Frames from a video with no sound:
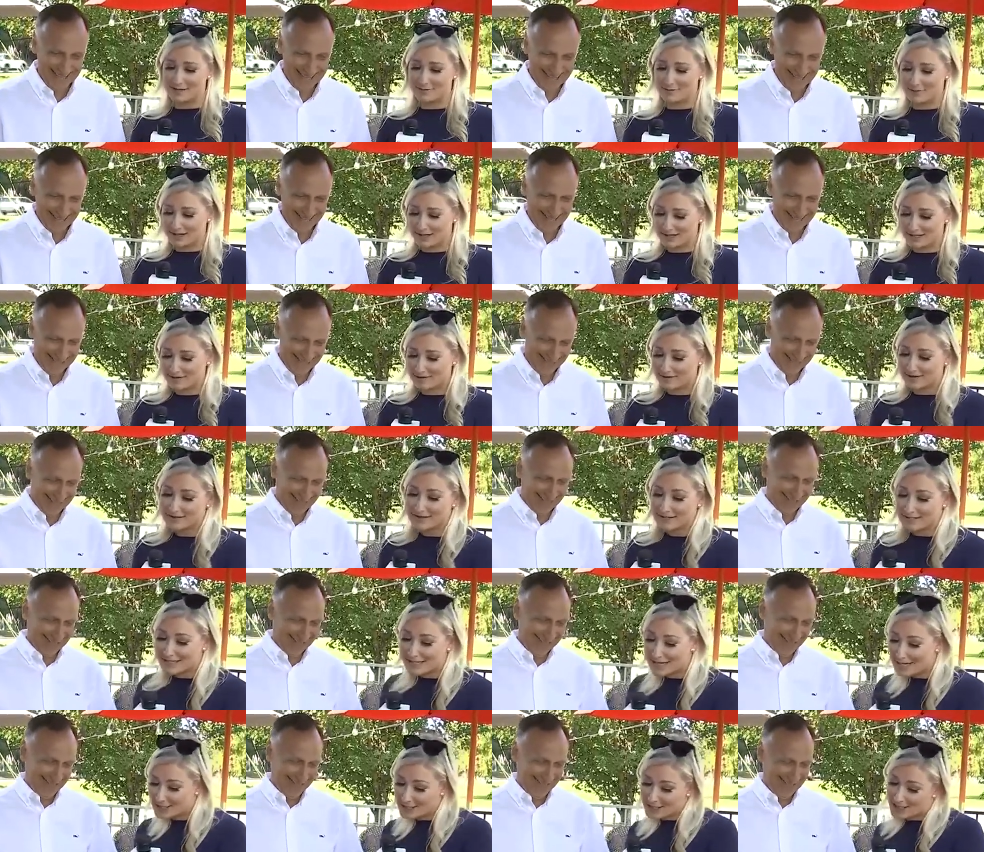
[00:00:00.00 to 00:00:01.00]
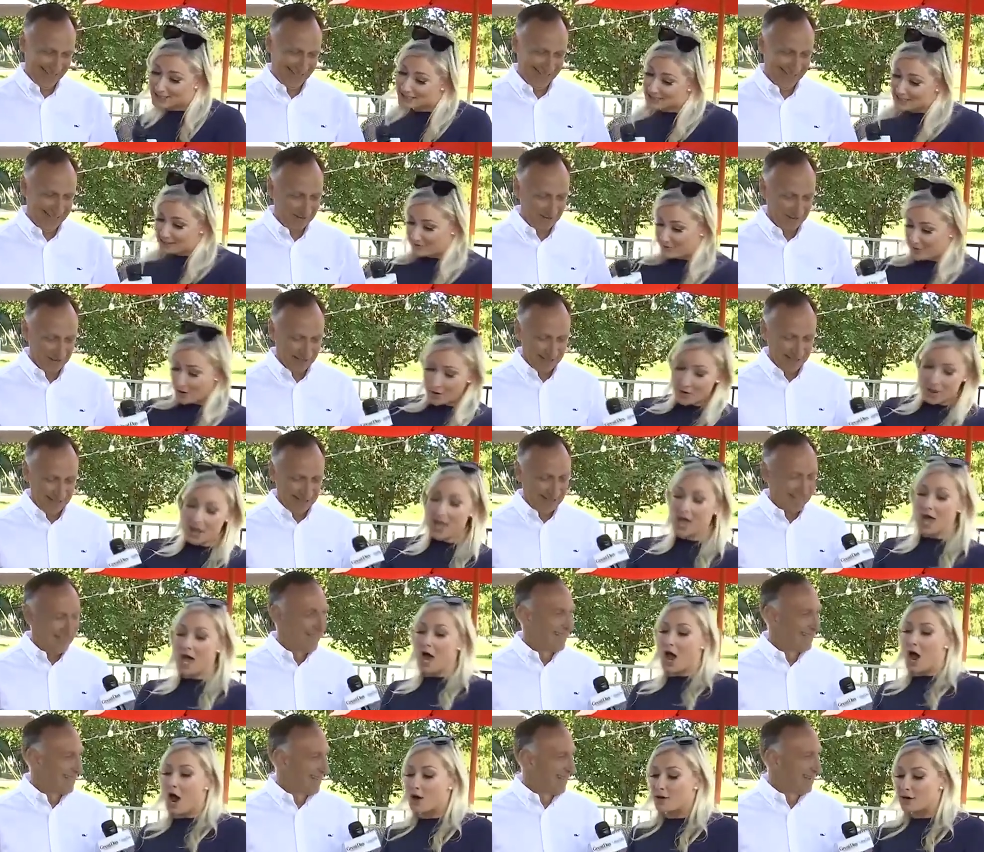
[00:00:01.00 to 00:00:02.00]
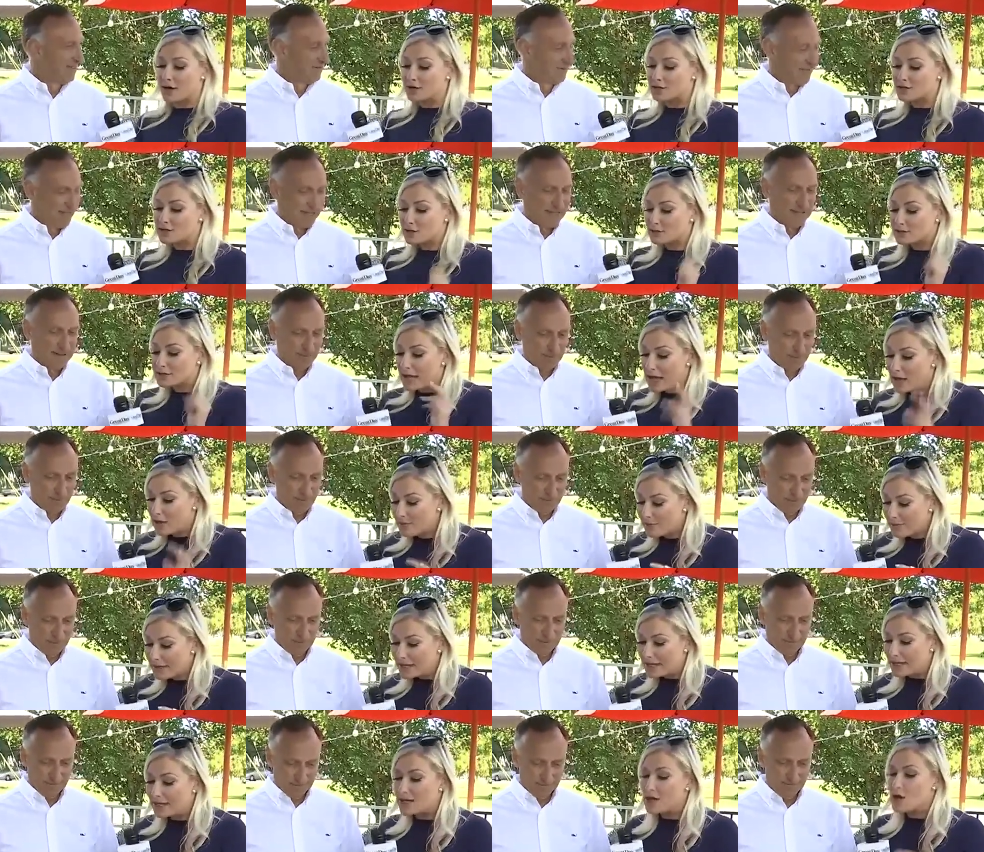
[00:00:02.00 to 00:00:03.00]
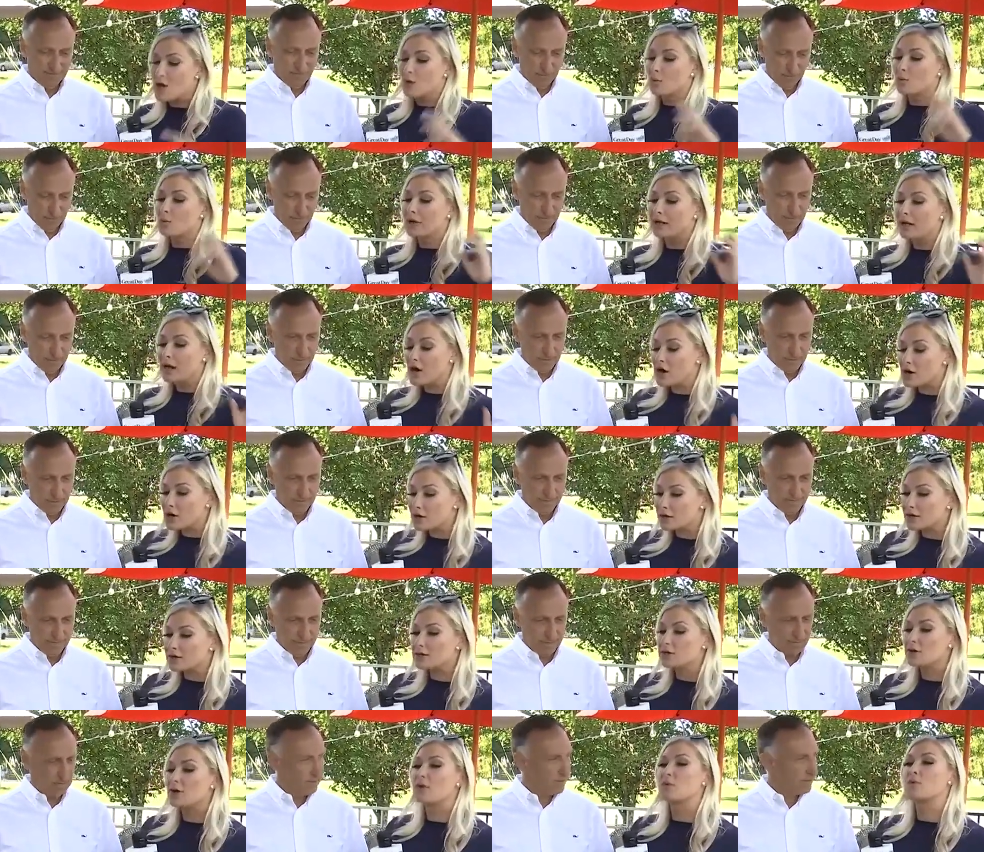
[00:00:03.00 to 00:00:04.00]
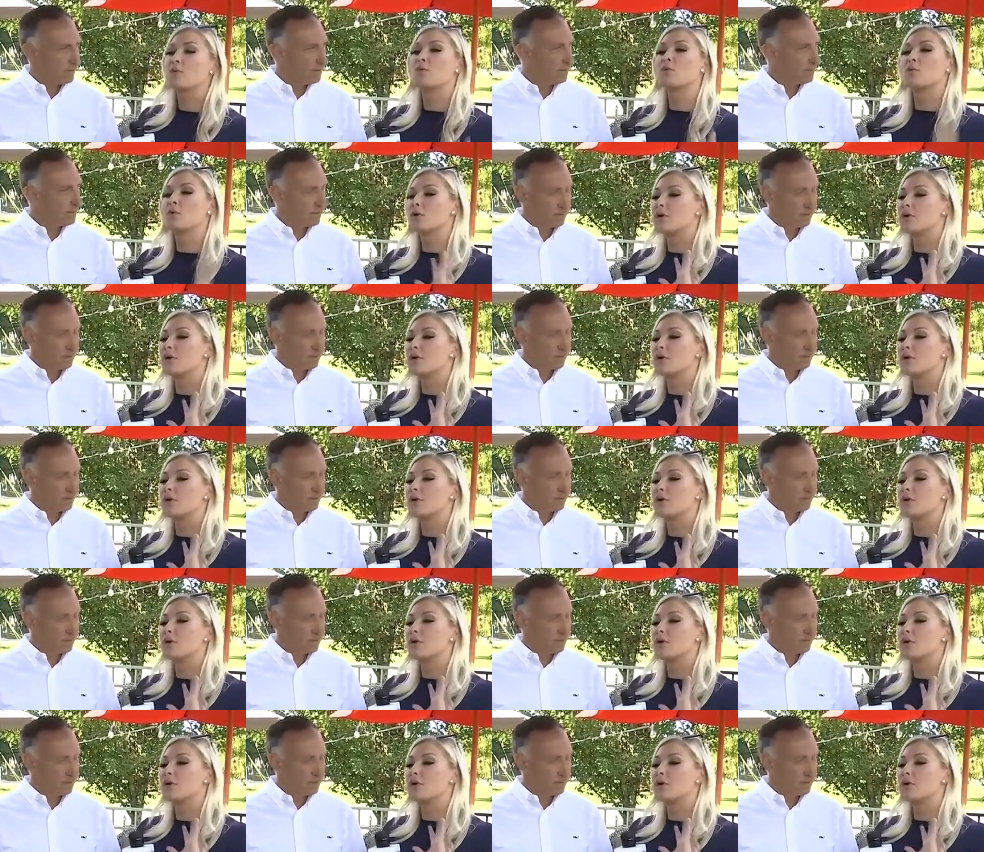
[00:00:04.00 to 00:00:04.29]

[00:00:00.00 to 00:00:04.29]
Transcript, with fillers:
Speaker 1: because of this digestive all right, so tell me, we are, you know, we're